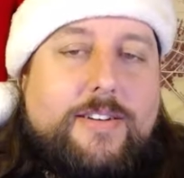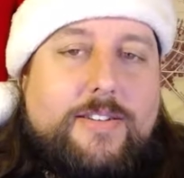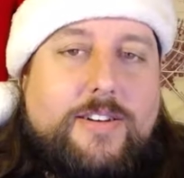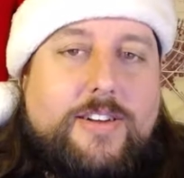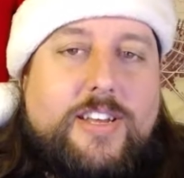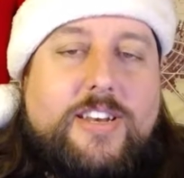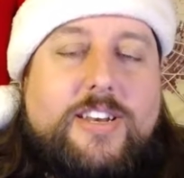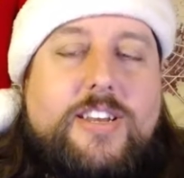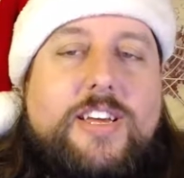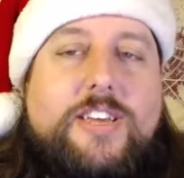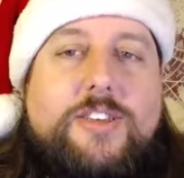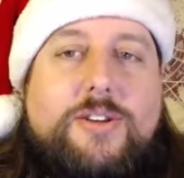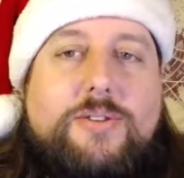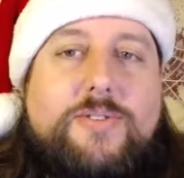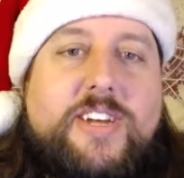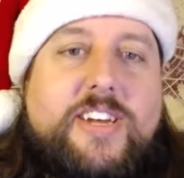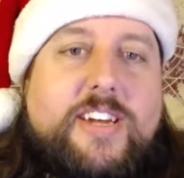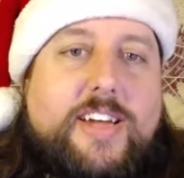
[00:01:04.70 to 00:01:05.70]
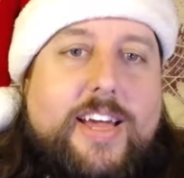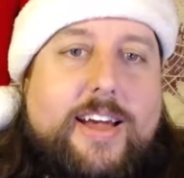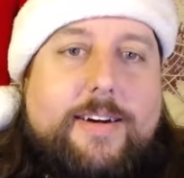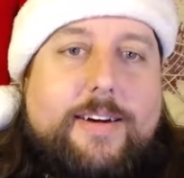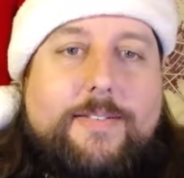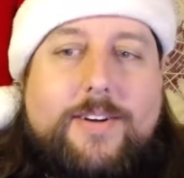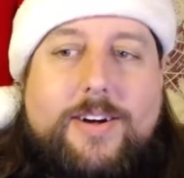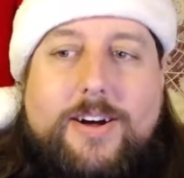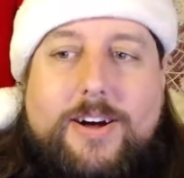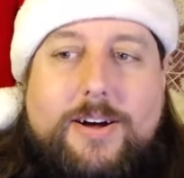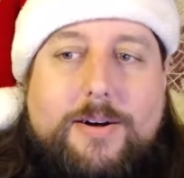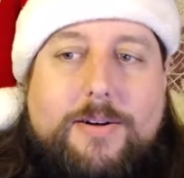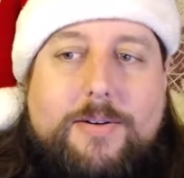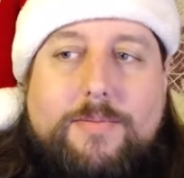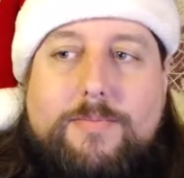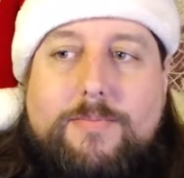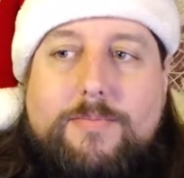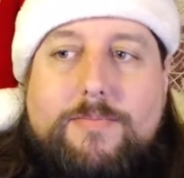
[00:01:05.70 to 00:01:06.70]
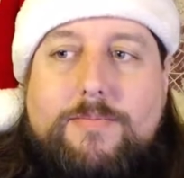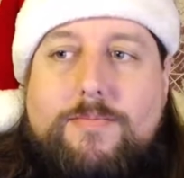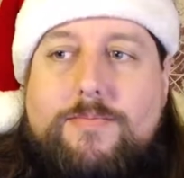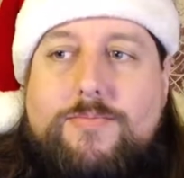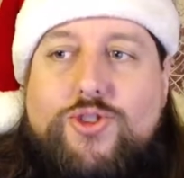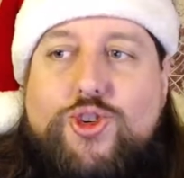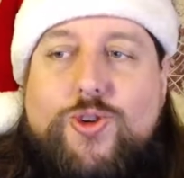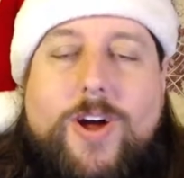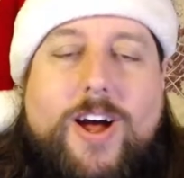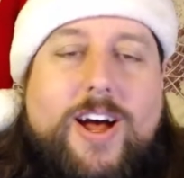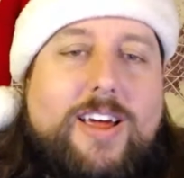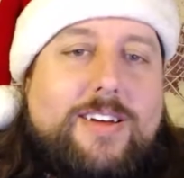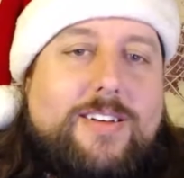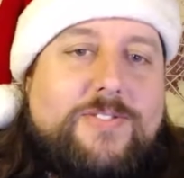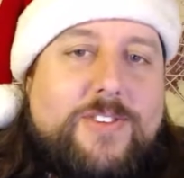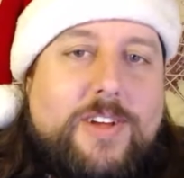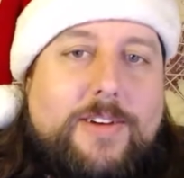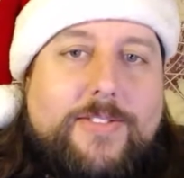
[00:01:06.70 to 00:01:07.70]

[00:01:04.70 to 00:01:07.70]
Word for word: continuing uh, trials